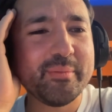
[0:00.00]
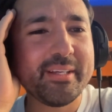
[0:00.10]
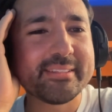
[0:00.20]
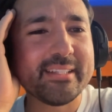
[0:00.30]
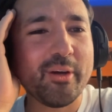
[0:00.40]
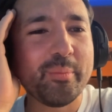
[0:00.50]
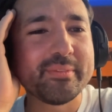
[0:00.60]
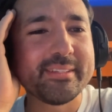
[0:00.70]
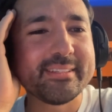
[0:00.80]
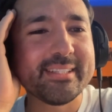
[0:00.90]
Because I've
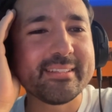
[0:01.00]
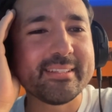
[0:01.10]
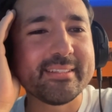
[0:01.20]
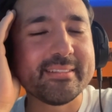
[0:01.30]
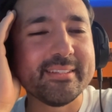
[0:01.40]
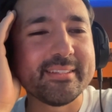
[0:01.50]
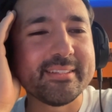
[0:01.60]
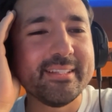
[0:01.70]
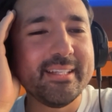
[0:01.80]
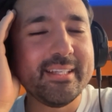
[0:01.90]
openly said that
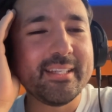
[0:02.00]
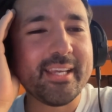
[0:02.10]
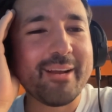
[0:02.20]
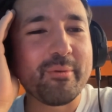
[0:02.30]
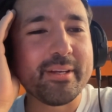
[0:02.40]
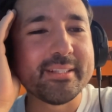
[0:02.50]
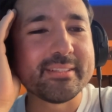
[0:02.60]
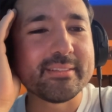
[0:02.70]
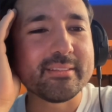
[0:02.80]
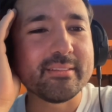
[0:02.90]
the camera
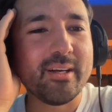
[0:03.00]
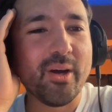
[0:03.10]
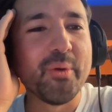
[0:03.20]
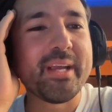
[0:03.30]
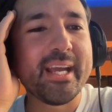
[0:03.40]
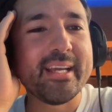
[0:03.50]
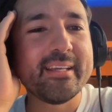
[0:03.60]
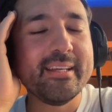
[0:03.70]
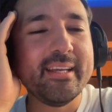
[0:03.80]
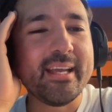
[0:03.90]
is
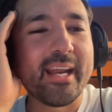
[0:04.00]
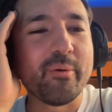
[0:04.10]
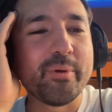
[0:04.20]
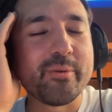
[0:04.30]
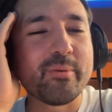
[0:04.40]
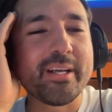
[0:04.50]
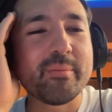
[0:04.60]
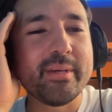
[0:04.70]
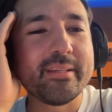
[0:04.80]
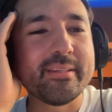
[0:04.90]
okay, and I wouldn't
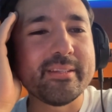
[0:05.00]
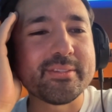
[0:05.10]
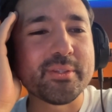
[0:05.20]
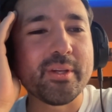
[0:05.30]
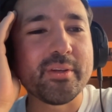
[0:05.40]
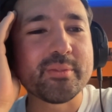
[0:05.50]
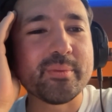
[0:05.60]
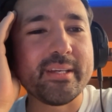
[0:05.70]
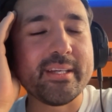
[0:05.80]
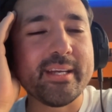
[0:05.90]
recommend the studio
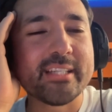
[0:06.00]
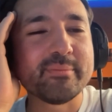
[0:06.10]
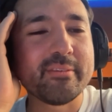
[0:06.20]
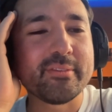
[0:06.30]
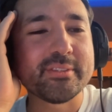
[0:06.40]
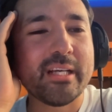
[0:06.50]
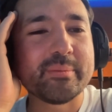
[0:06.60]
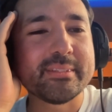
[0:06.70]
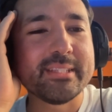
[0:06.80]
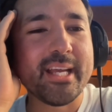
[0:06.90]
display as my first
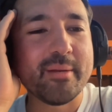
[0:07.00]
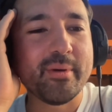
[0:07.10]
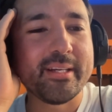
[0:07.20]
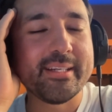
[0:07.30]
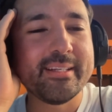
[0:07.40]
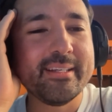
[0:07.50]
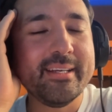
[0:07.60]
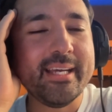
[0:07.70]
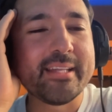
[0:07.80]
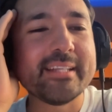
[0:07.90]
option to anybody.
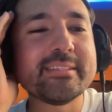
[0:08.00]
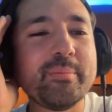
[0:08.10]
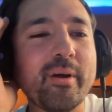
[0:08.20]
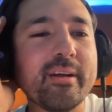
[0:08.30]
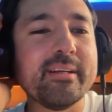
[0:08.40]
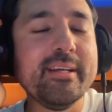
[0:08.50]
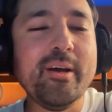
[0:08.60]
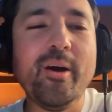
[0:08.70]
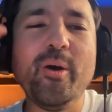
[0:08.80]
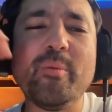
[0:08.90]
And that's the part.
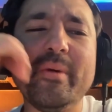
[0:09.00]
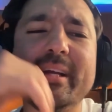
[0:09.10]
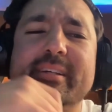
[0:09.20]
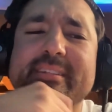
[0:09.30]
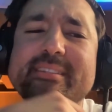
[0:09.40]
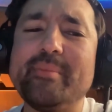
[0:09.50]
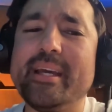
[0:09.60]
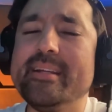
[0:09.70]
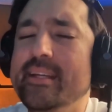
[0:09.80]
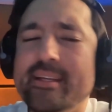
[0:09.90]
Oh my goodness,
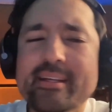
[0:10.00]
man.